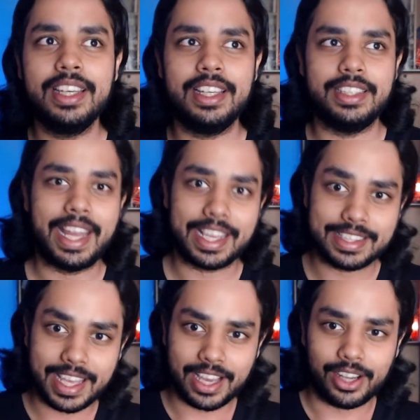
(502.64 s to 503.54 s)
The
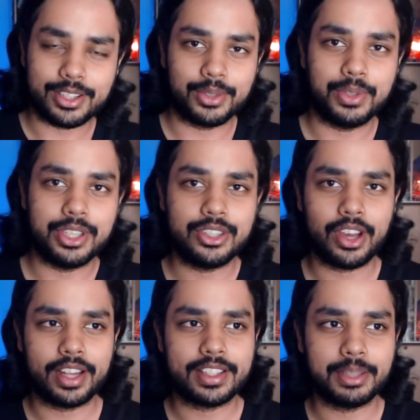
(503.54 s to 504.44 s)
next day, I also
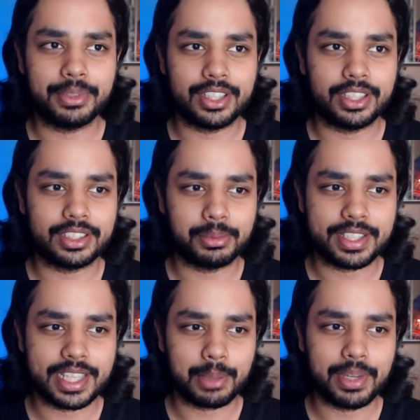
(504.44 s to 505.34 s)
reshot some of the some of
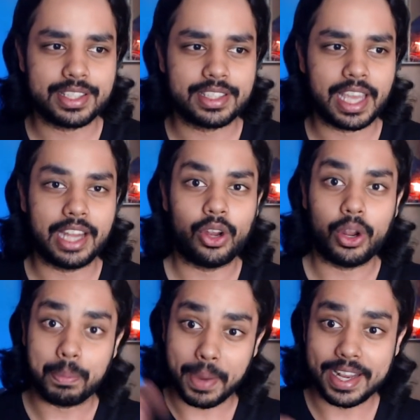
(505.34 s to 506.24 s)
the segments, and
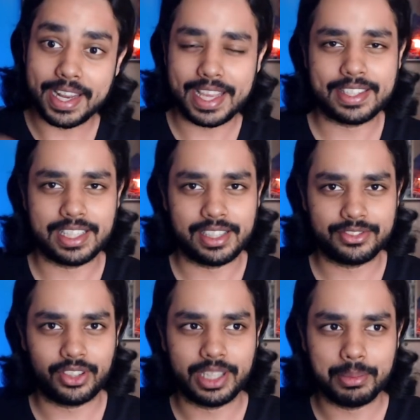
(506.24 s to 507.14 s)
on Monday
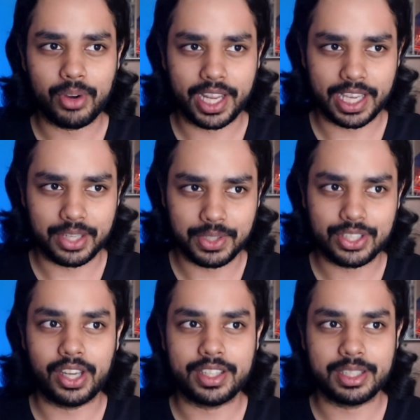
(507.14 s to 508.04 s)
itself, on the morning, I
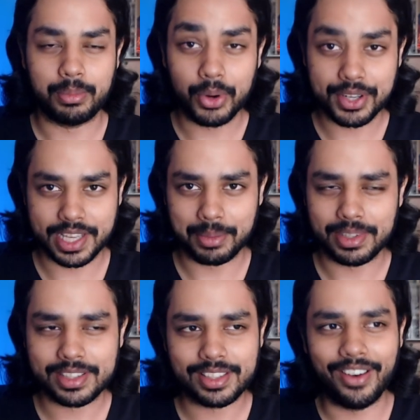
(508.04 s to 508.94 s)
reshot some more
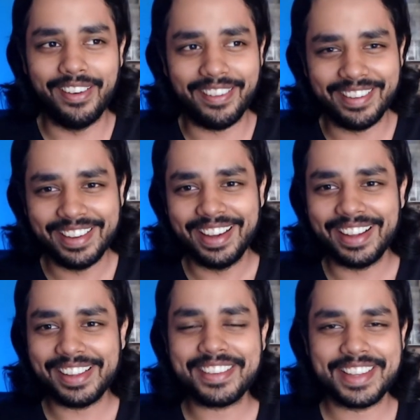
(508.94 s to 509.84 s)
segments. So
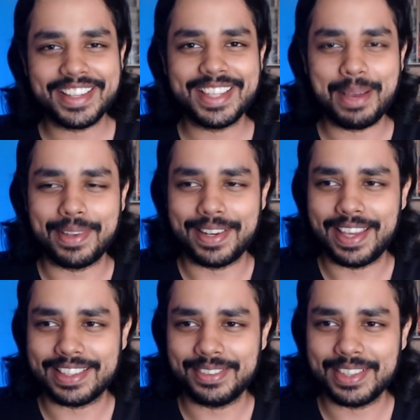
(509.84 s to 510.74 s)
a lot of things happened.
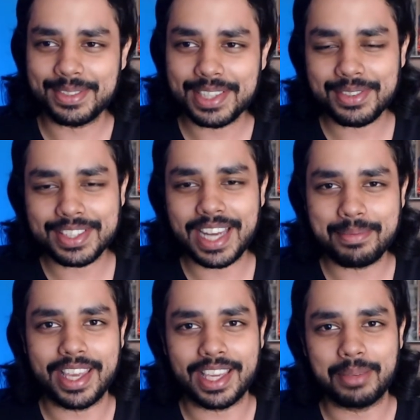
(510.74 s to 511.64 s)
Yes, it was it was
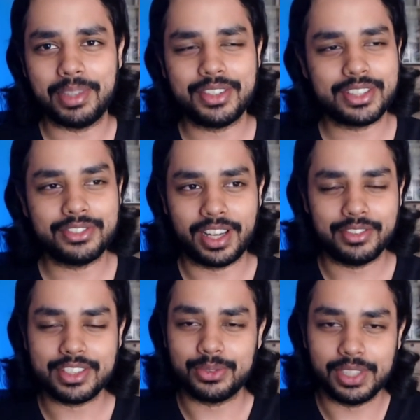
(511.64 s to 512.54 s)
time taking, but it was fun.
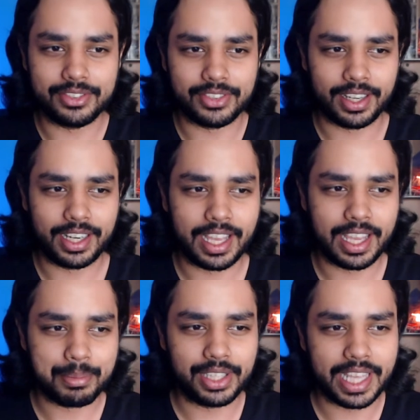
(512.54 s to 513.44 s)
It was really fun, and I
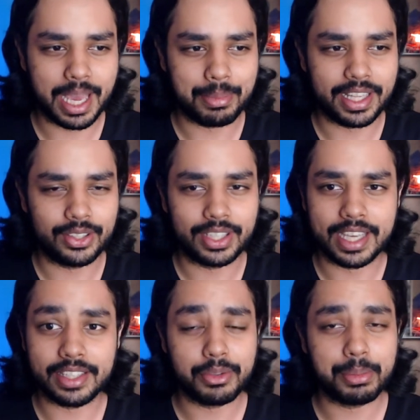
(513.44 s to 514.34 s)
am really happy that you
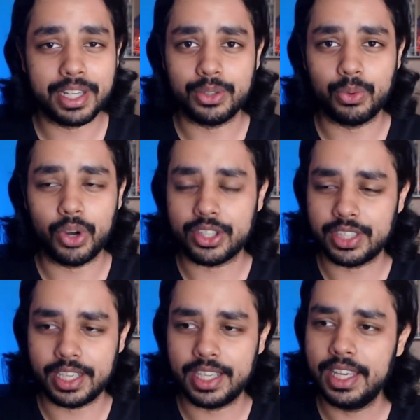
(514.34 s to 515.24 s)
guys, everybody who
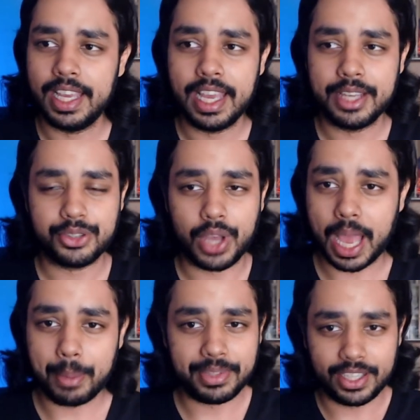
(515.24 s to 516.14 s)
watched it, so
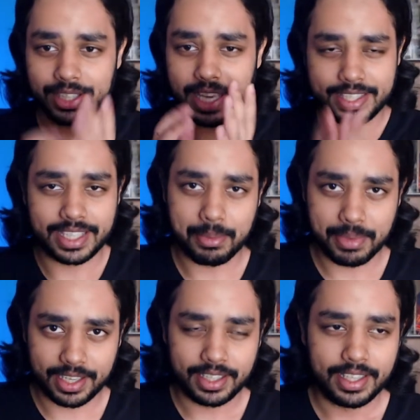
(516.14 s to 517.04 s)
happy that you guys came
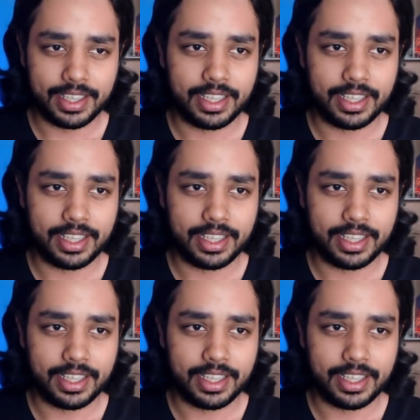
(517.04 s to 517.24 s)
in.